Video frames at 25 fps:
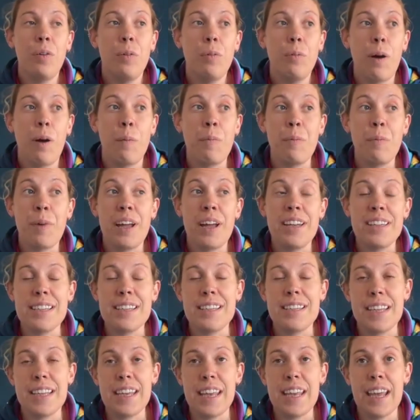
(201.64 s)
when we went to
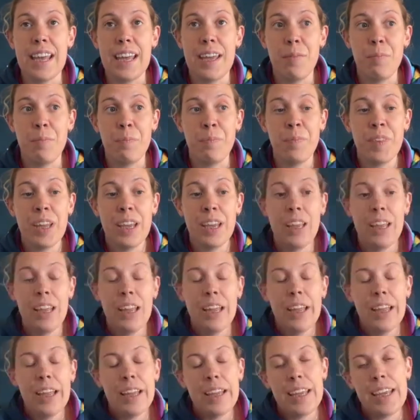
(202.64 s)
see him,
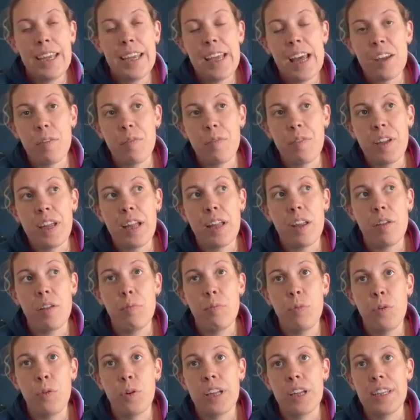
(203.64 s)
he had a feel of
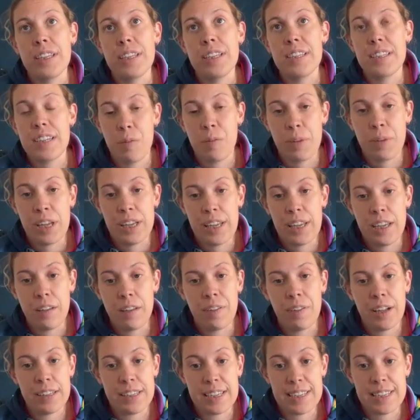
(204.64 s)
Morgan's tummy, and he
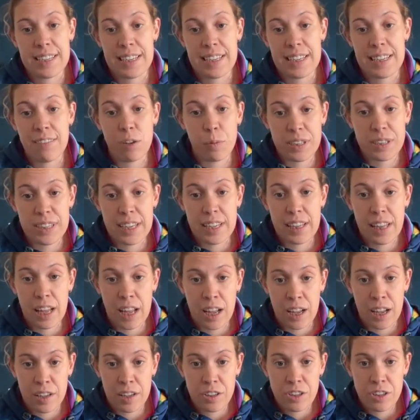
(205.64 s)
felt his liver was
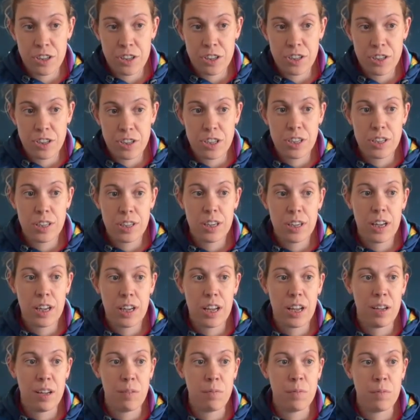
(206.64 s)
enlarged.
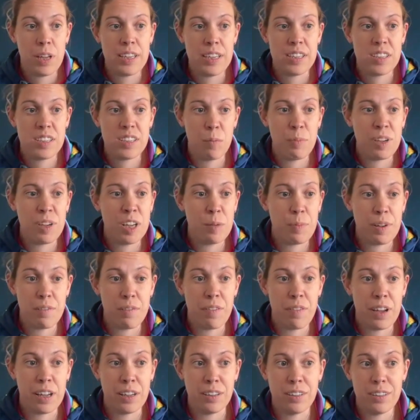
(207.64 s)
His tummy had been
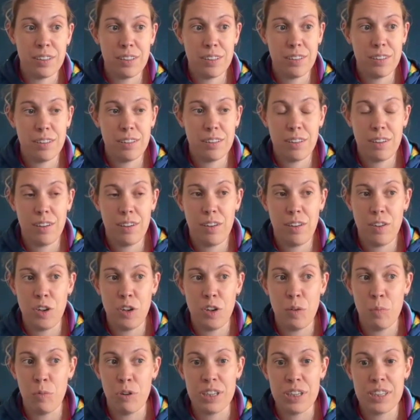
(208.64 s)
felt
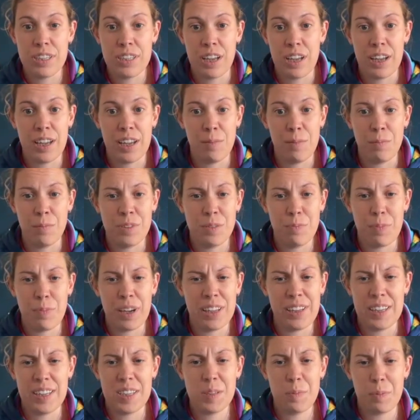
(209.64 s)
numerous times by
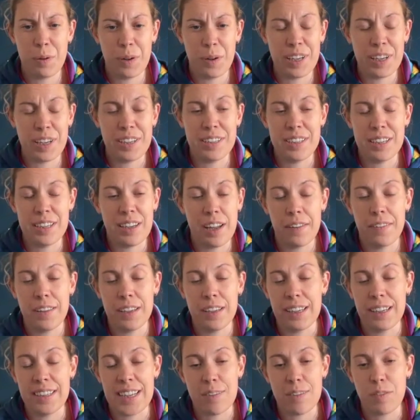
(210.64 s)
this point, and
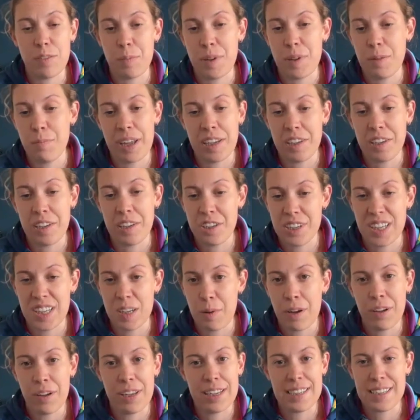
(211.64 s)
nothing had ever been mentioned
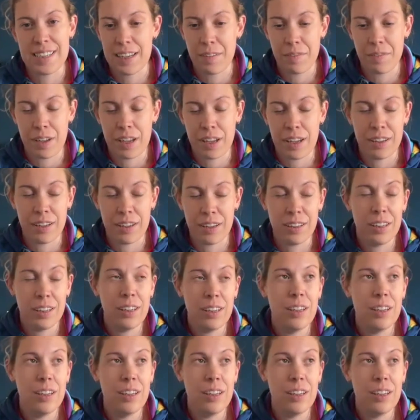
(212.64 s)
about his liver.